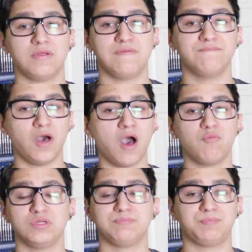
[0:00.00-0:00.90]

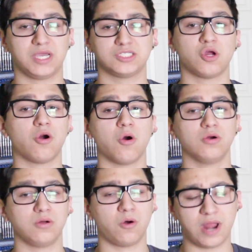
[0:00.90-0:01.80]
involved with Pixar
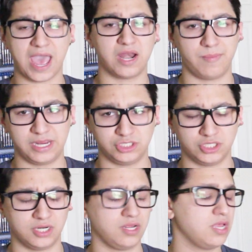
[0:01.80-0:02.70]
or
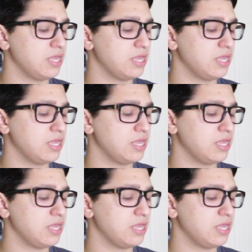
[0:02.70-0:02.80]
animation.